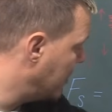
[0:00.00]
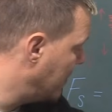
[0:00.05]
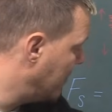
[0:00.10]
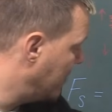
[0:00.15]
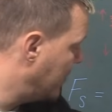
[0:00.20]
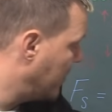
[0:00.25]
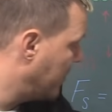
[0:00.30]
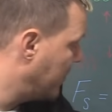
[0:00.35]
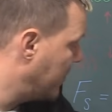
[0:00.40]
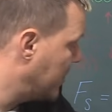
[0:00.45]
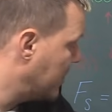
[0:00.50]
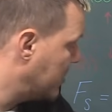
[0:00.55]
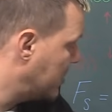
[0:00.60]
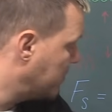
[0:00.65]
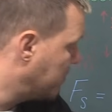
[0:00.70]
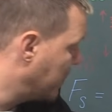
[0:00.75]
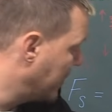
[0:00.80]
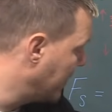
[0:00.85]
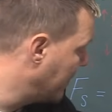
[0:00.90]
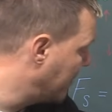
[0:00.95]
the
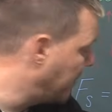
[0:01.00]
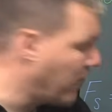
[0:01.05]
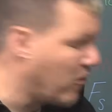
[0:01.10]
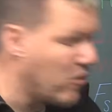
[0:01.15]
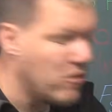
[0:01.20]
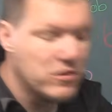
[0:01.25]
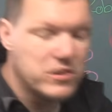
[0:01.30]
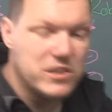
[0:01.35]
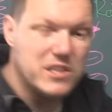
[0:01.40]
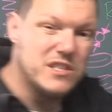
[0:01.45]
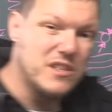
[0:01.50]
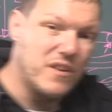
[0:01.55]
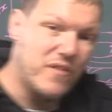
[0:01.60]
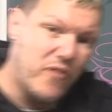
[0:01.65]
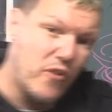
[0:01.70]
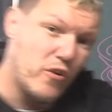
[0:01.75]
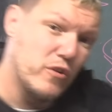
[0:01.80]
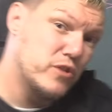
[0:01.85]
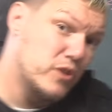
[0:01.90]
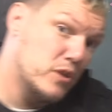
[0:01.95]
spring force is the
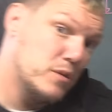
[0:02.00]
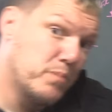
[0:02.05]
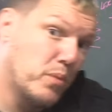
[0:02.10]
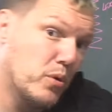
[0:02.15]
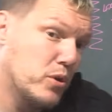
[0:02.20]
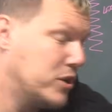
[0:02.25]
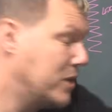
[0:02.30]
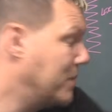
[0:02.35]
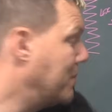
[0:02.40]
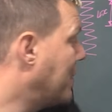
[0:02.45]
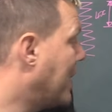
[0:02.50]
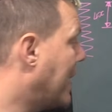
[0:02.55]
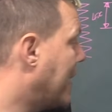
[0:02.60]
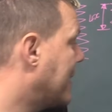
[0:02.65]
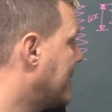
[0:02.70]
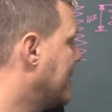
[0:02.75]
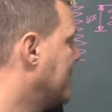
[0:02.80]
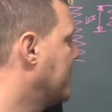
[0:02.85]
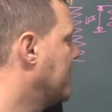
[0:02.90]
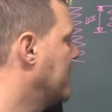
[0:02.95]
force that's pushing
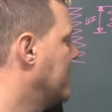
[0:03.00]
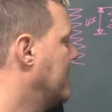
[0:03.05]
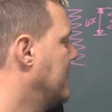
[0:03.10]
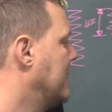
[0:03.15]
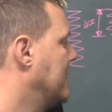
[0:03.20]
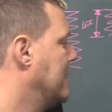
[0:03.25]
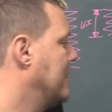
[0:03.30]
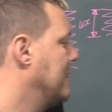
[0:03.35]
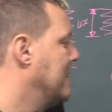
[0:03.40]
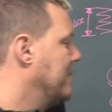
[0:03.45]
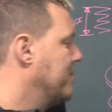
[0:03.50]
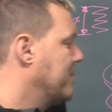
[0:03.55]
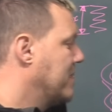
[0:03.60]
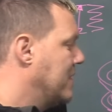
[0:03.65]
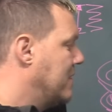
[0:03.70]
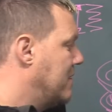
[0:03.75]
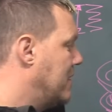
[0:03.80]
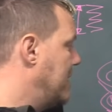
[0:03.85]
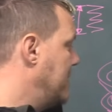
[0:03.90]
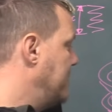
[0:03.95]
back.
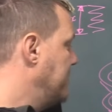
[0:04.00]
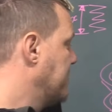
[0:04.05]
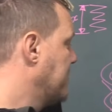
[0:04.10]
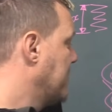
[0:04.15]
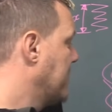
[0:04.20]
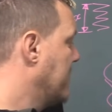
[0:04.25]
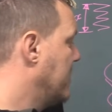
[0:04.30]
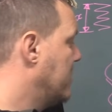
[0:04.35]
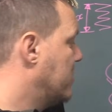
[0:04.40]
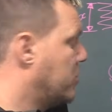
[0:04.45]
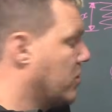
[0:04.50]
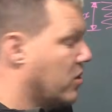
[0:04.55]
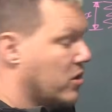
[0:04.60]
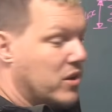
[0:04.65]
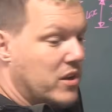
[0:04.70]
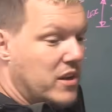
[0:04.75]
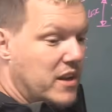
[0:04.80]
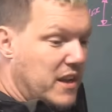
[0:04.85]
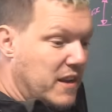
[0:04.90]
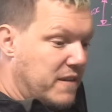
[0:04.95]
Right?
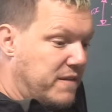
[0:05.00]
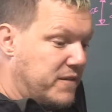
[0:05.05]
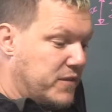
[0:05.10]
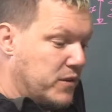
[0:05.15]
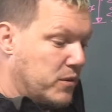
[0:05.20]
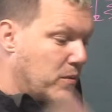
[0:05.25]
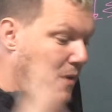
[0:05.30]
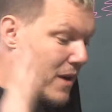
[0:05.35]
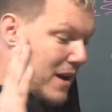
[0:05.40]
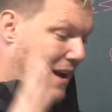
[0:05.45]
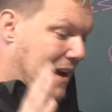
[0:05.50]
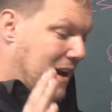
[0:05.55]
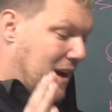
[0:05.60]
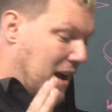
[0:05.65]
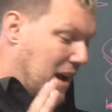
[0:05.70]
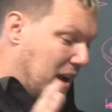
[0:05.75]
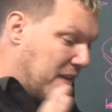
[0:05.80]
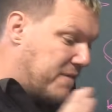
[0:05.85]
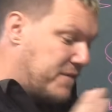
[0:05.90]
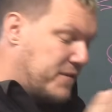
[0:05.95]
So if you
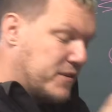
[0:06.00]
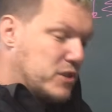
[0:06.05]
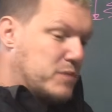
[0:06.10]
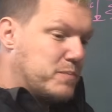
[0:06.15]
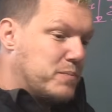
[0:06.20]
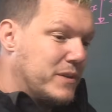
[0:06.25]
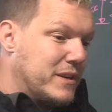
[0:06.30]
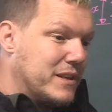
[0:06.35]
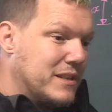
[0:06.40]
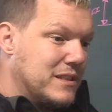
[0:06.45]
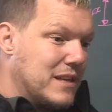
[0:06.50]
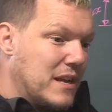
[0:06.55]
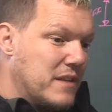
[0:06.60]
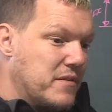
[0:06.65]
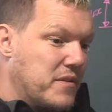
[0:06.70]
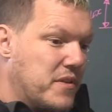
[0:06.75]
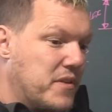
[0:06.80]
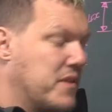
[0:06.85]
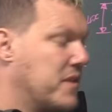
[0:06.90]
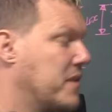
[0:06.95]
half the spring's
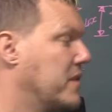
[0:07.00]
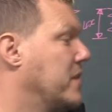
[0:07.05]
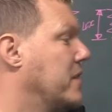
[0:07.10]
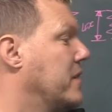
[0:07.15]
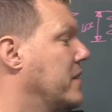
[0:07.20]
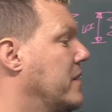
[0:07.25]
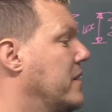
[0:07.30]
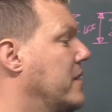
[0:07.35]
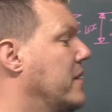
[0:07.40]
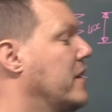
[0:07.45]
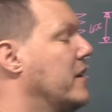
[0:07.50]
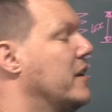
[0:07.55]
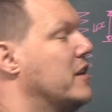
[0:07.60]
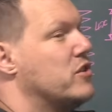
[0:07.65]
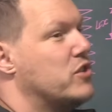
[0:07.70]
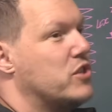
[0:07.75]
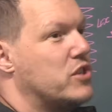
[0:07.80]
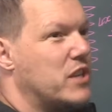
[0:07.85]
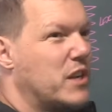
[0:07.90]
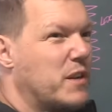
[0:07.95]
length,
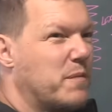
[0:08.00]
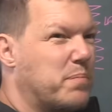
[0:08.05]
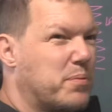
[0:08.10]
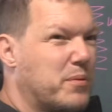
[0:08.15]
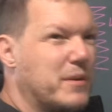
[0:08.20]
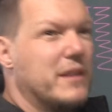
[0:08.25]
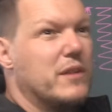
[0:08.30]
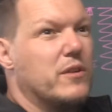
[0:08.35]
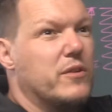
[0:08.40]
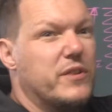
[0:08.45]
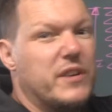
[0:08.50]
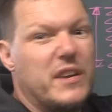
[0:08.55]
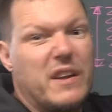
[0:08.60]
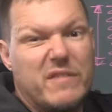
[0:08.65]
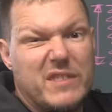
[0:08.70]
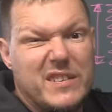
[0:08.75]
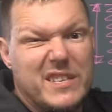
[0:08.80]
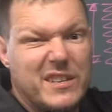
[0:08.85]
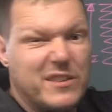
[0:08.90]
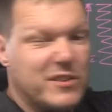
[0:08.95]
just say you preloaded
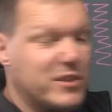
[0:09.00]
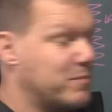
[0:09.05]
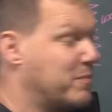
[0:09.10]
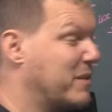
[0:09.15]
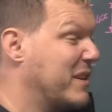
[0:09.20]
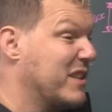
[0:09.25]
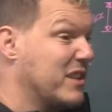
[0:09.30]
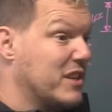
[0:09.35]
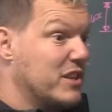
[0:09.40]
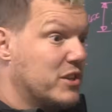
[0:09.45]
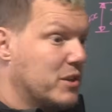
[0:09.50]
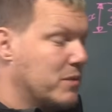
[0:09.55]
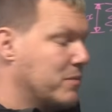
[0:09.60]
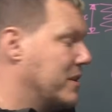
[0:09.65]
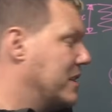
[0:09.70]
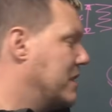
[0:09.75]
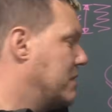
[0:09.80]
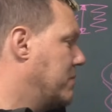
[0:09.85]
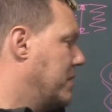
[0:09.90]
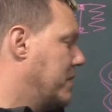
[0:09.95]
every single spring that you do
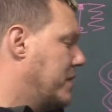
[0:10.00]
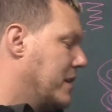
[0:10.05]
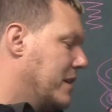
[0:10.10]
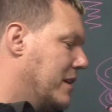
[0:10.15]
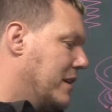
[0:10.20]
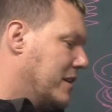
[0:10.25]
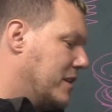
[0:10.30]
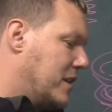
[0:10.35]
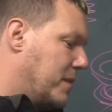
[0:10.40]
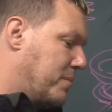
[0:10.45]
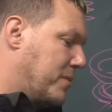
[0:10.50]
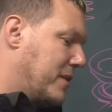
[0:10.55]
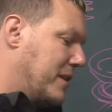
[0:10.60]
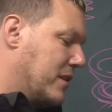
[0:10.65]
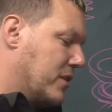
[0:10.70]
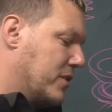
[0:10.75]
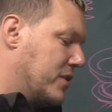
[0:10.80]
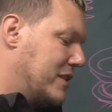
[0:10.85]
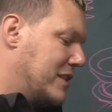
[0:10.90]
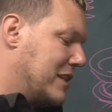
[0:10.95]
this with, you
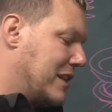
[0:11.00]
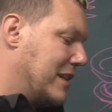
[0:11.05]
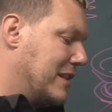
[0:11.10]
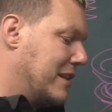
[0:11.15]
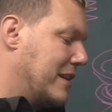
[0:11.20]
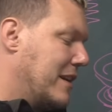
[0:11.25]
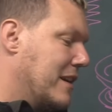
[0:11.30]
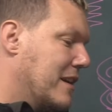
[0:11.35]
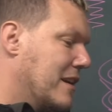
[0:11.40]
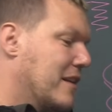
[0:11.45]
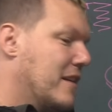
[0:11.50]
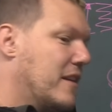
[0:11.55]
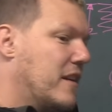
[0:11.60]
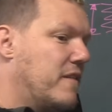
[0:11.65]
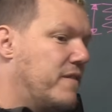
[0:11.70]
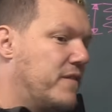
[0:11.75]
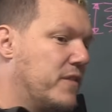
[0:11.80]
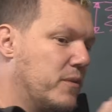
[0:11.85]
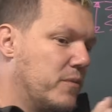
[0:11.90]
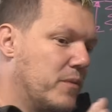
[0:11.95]
preload it slightly.
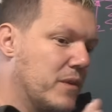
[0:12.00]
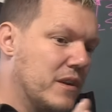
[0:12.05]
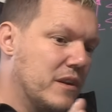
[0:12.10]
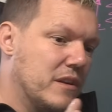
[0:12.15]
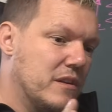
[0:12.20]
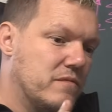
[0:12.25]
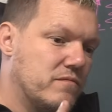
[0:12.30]
If you